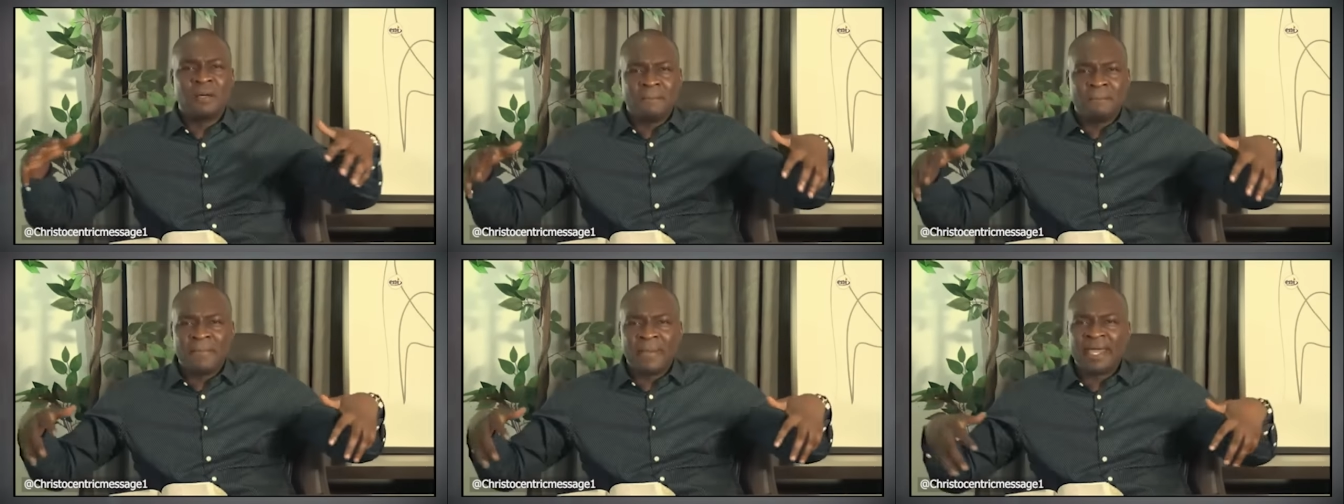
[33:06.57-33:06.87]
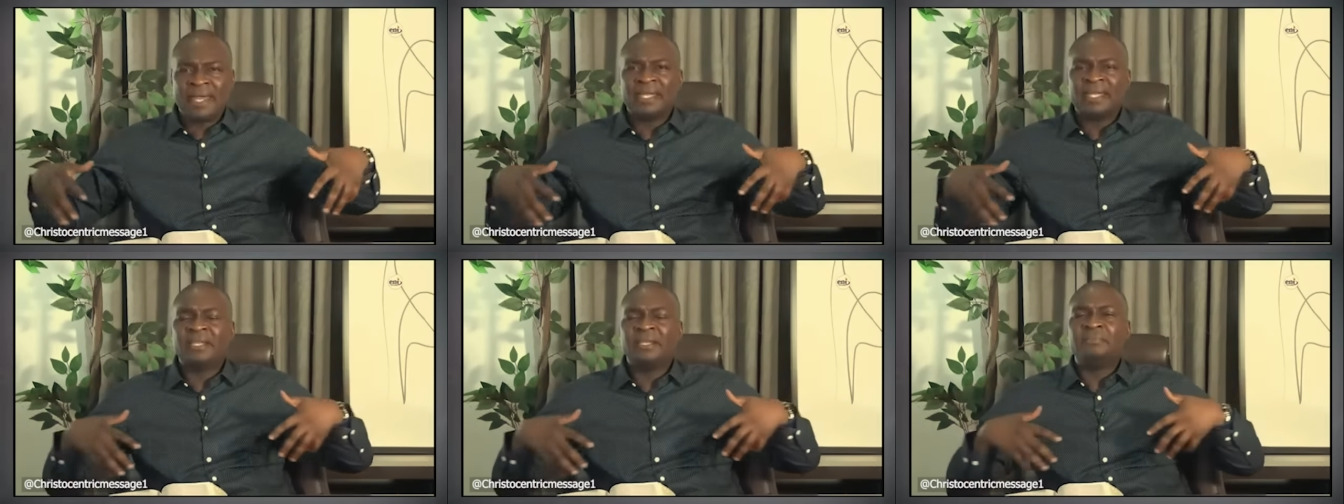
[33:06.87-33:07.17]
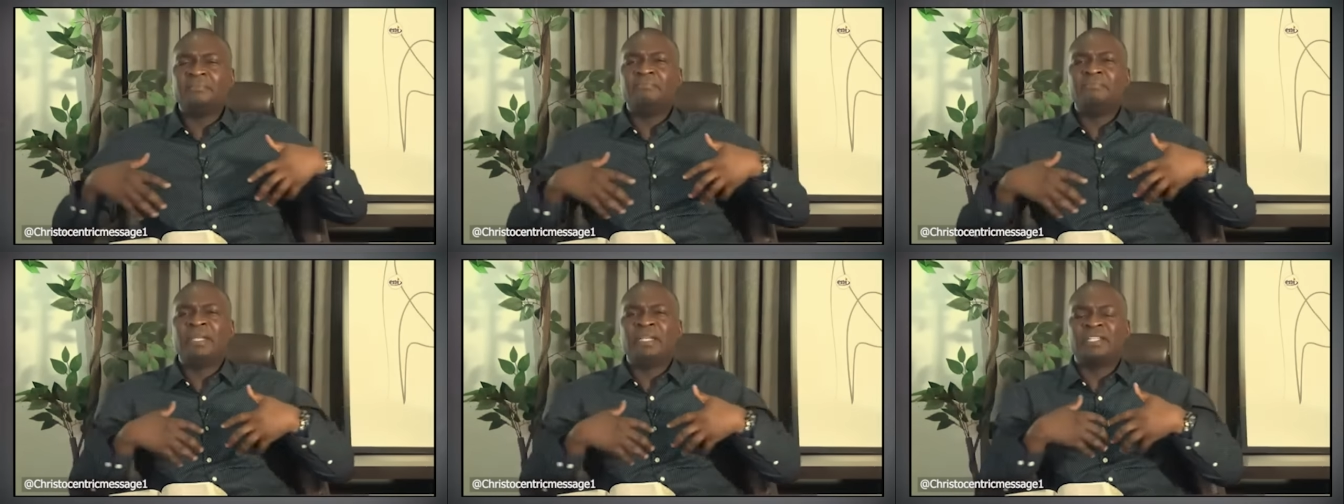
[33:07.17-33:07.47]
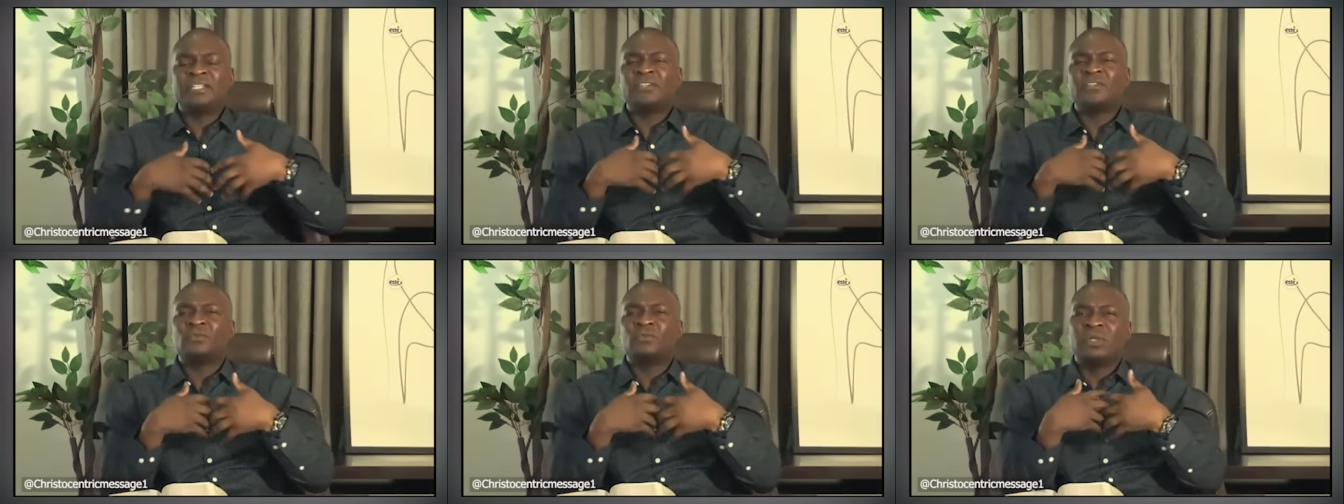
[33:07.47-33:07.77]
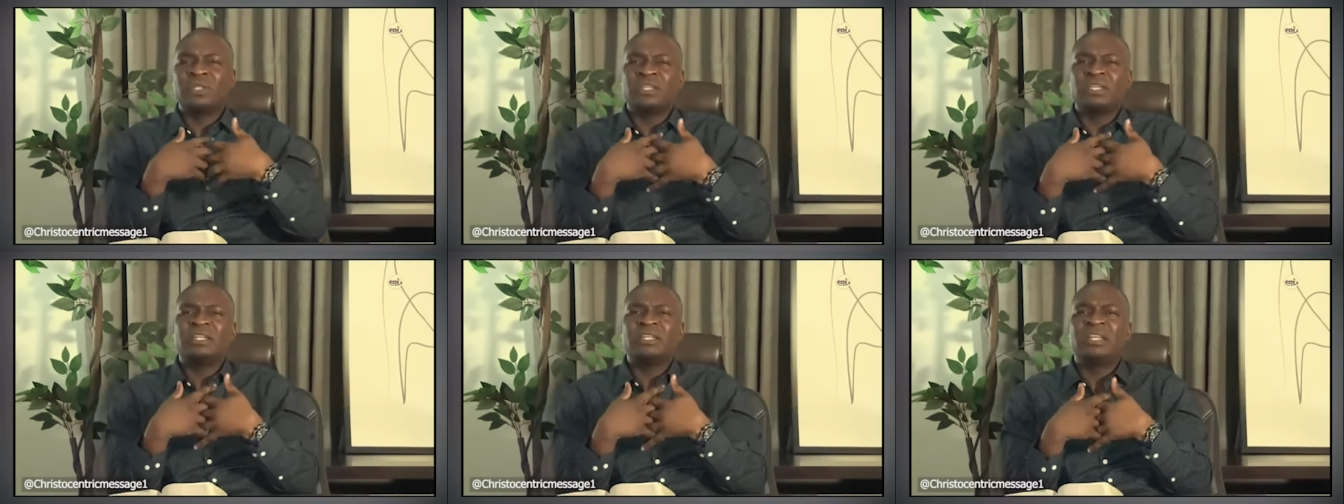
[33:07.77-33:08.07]
many meetings
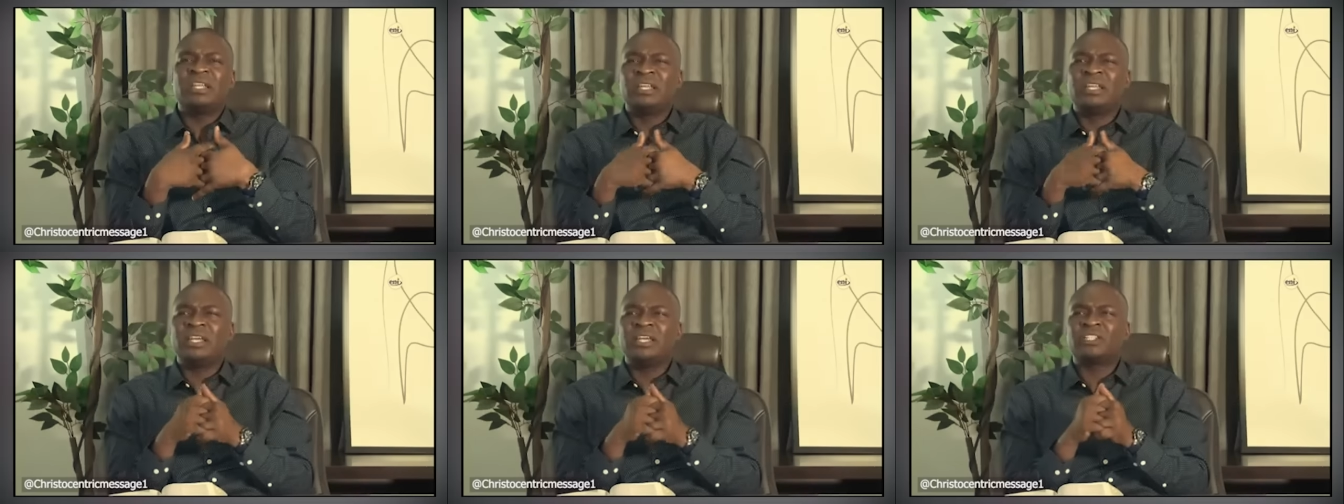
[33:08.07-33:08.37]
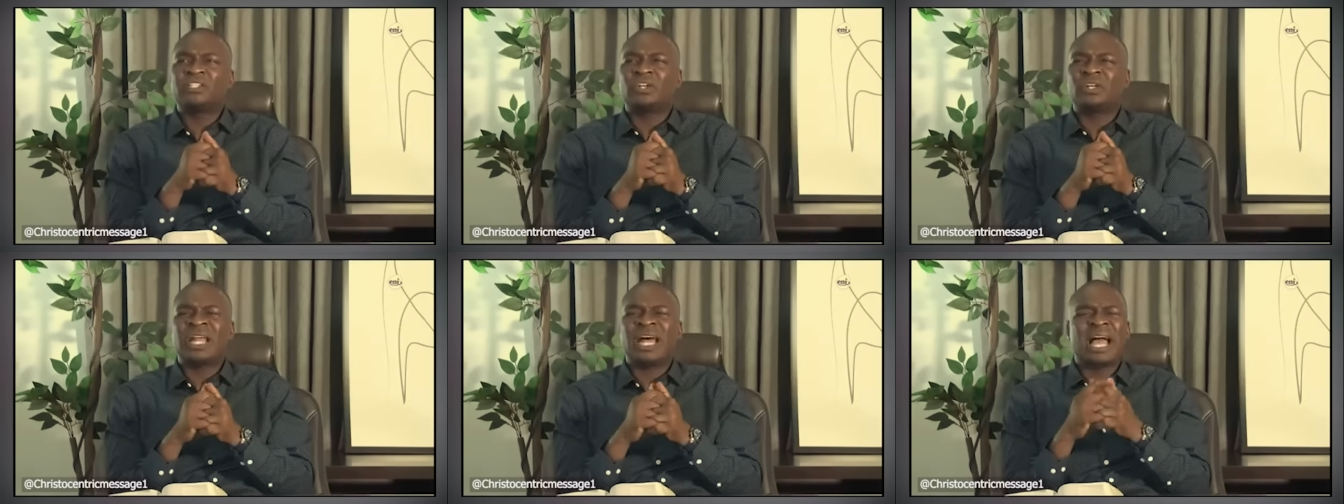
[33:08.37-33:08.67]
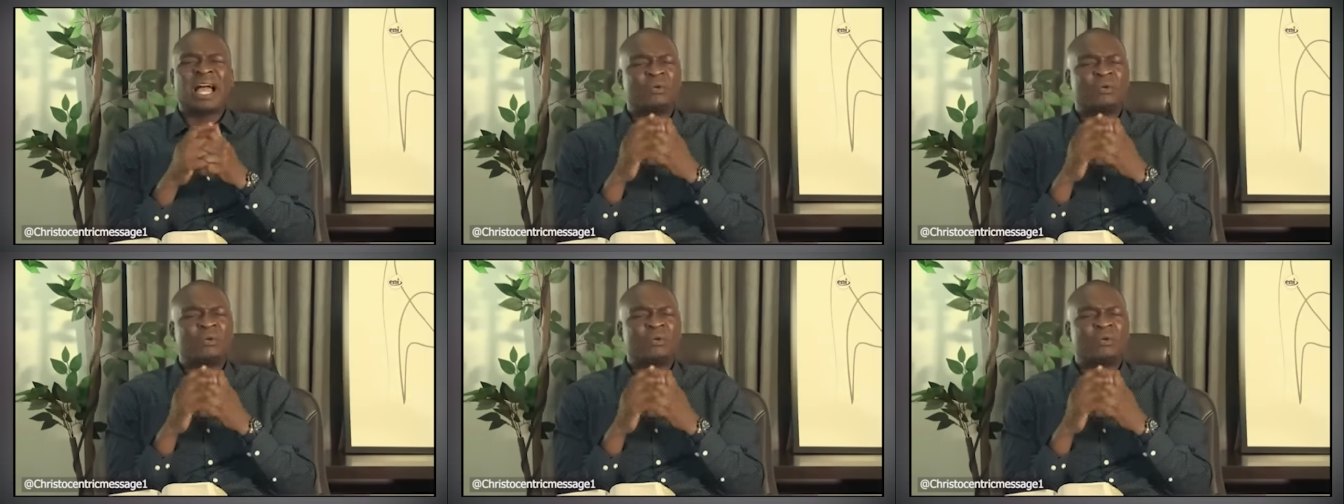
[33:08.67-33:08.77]
within the nation